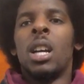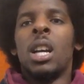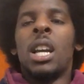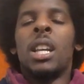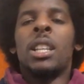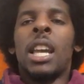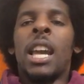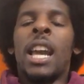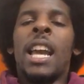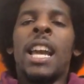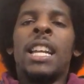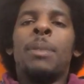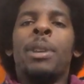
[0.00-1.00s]

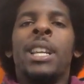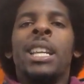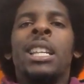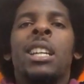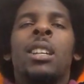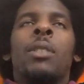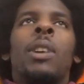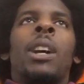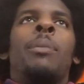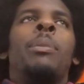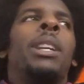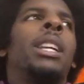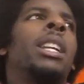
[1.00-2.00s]
that in the beginning
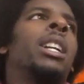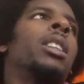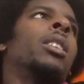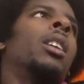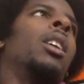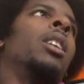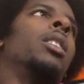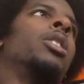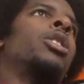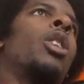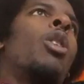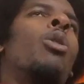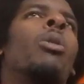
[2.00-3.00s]
of the
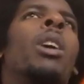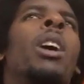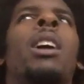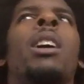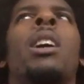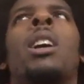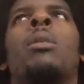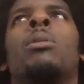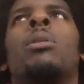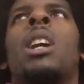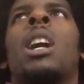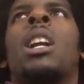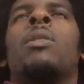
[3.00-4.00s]
song, it was
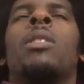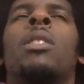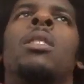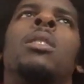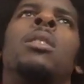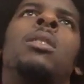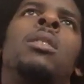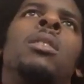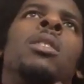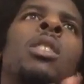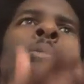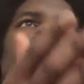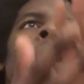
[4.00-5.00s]
kind of a, you know
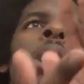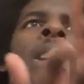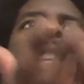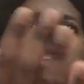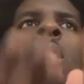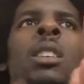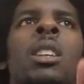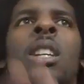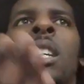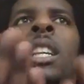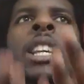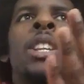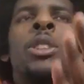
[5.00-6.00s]
what I'm saying,
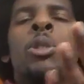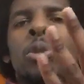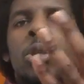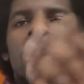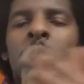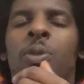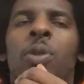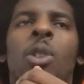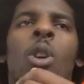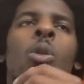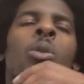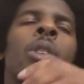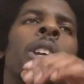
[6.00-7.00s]
getting used to his
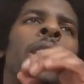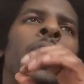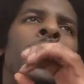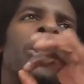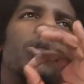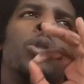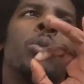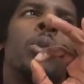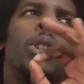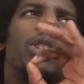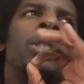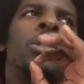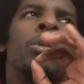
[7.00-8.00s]
flow, getting used to what he, you
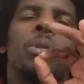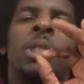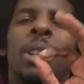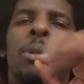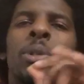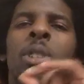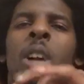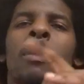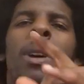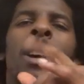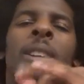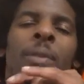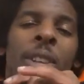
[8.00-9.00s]
know what I'm saying, what he's talking
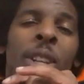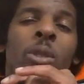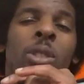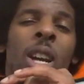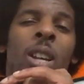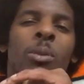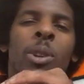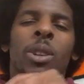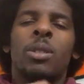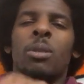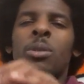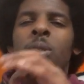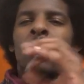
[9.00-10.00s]
about. The video is kind of weird
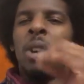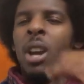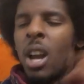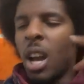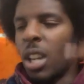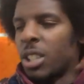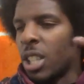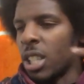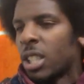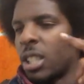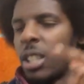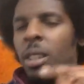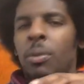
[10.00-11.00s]
too, so adjusting
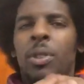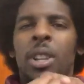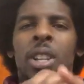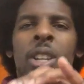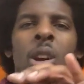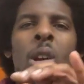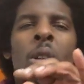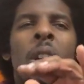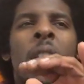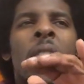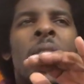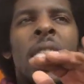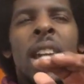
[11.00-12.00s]
to the video
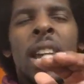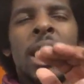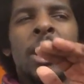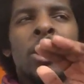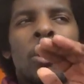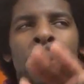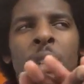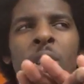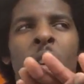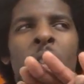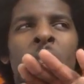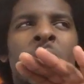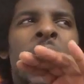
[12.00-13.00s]
and, you know, putting it
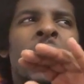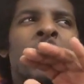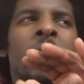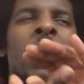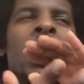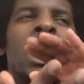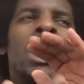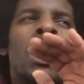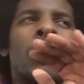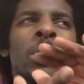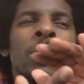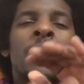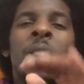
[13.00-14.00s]
all together, and I
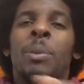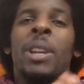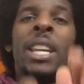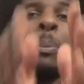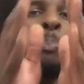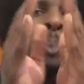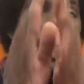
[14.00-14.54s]
wasn't feeling it. But he picked